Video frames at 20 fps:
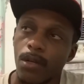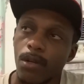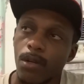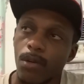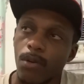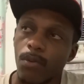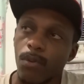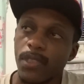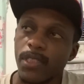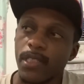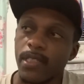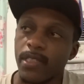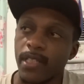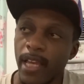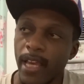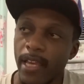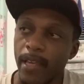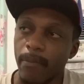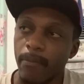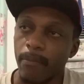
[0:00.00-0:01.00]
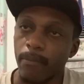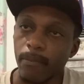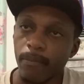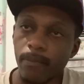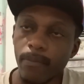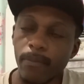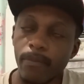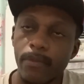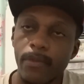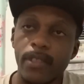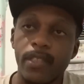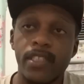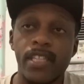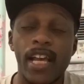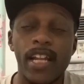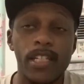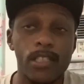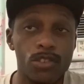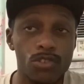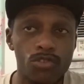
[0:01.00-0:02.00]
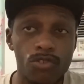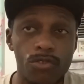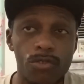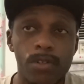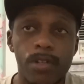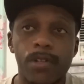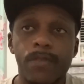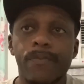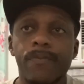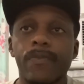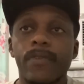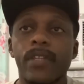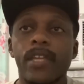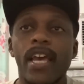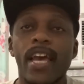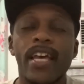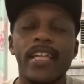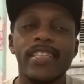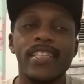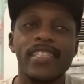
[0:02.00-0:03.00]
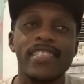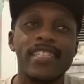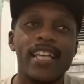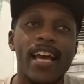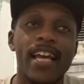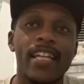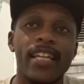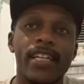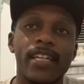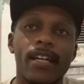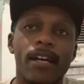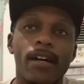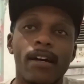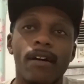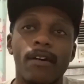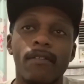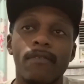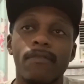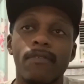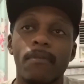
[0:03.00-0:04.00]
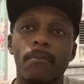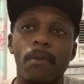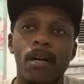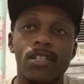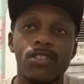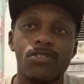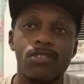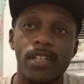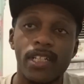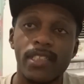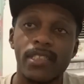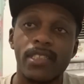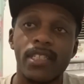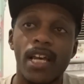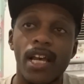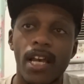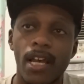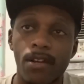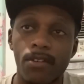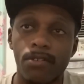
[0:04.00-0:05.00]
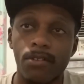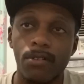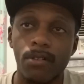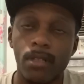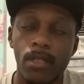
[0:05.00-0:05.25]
what's his name? Dennis Schroeder, and the signing of Montrezl Harrell.